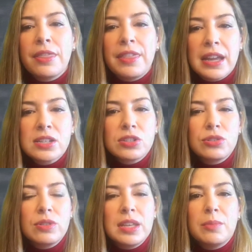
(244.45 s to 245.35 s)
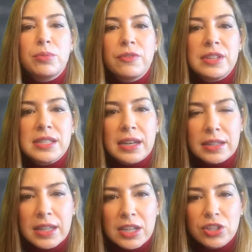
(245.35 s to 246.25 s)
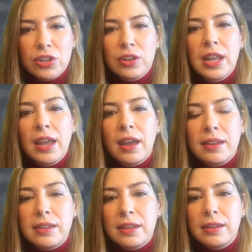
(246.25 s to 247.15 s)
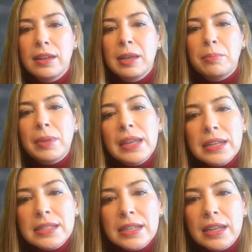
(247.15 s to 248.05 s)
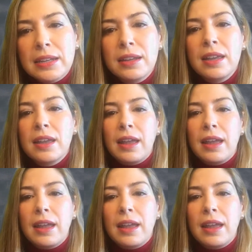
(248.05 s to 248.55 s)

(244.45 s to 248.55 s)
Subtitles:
thanks to the improving sanitation, hygiene, medicine,